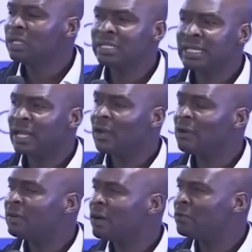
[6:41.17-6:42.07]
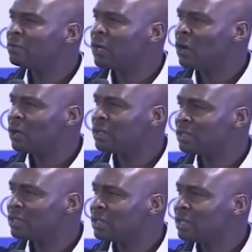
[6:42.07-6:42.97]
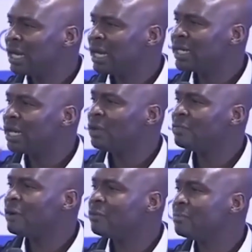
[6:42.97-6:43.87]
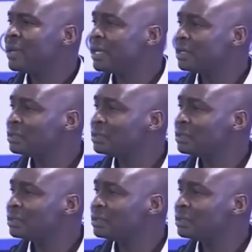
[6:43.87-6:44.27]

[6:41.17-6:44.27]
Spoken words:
is a lover of God and a lover of men.